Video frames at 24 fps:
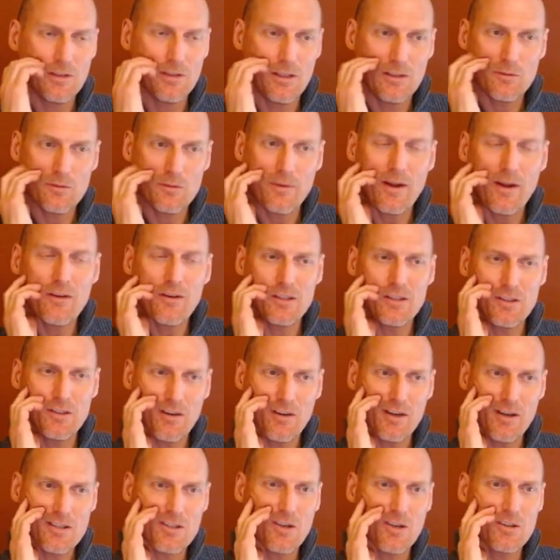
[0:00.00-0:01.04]
And around here
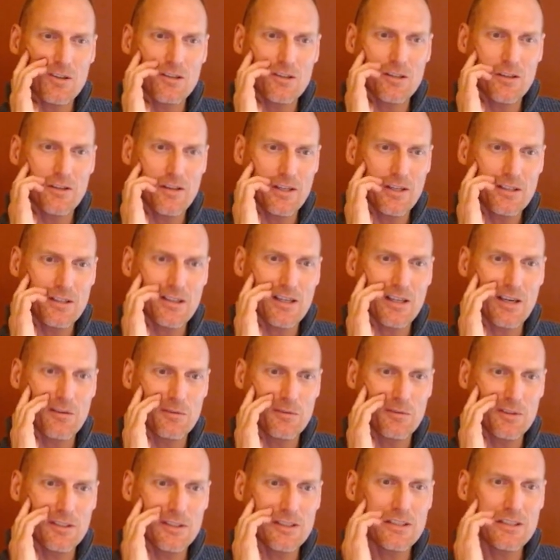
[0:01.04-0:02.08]
I started to think that I
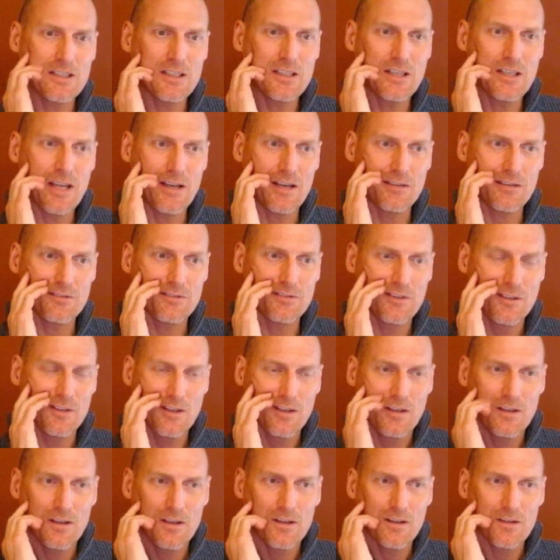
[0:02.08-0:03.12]
really did have
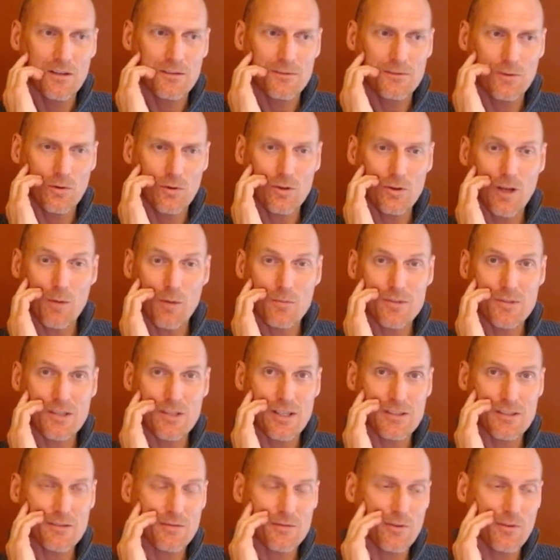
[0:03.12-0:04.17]
full
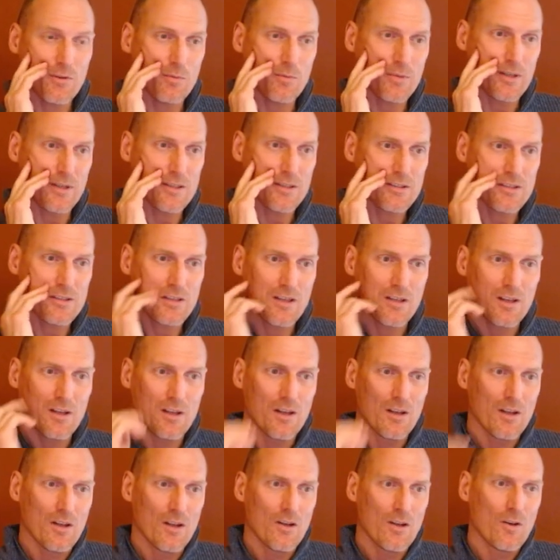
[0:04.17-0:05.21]
compensation for the piece.
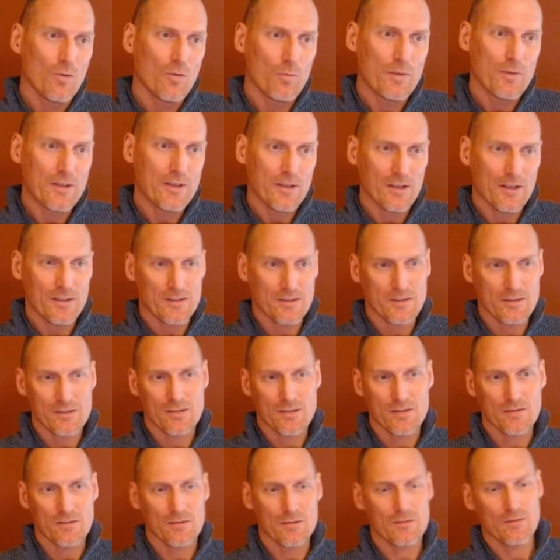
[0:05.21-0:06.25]

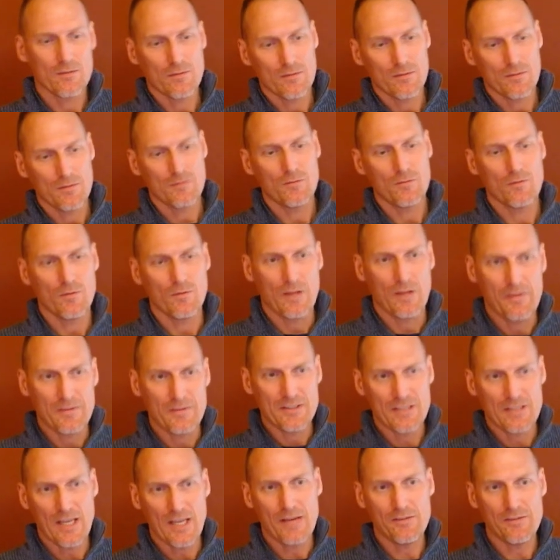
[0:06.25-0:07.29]
Because if he
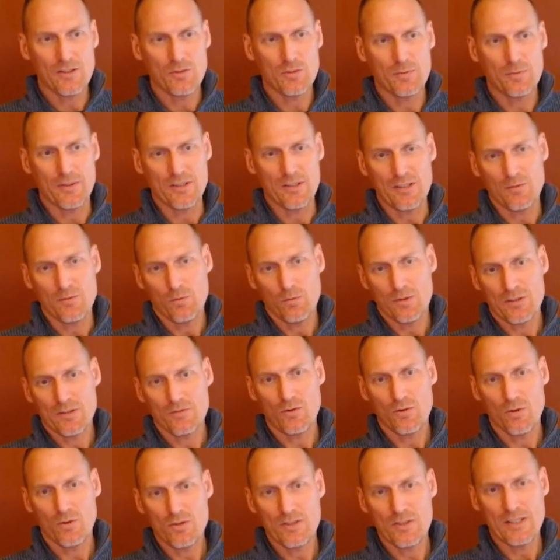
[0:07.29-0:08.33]
saves his bishop, which of
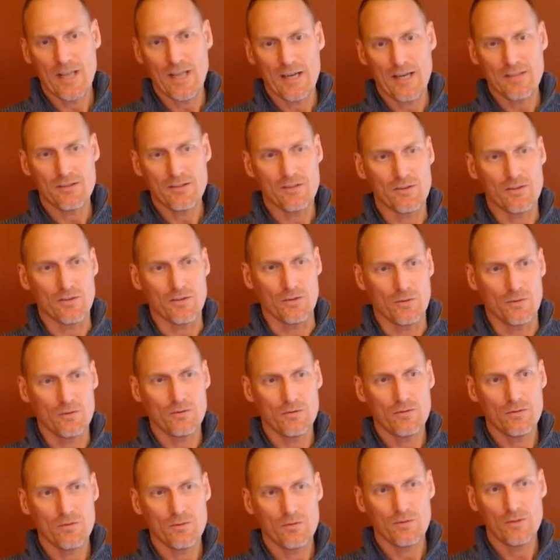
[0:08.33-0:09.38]
course he has to do,
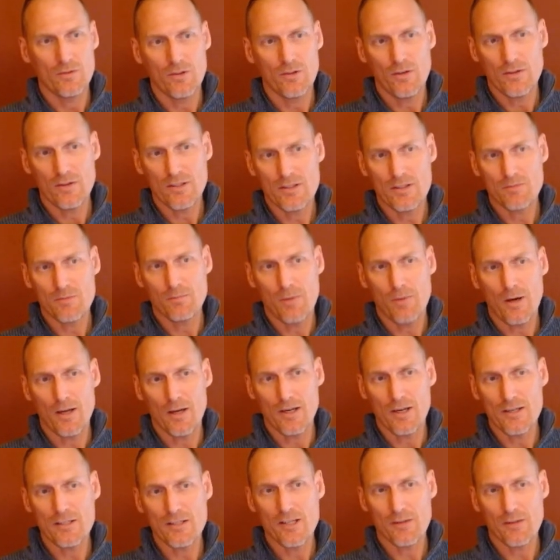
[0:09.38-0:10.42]
you know, his pawn
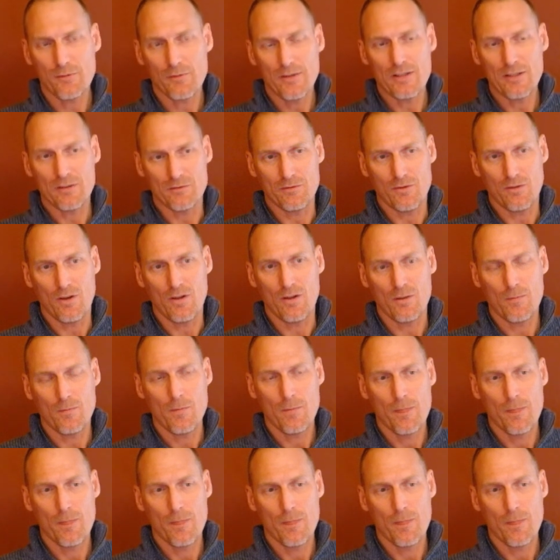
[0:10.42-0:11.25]
on g3 could fall.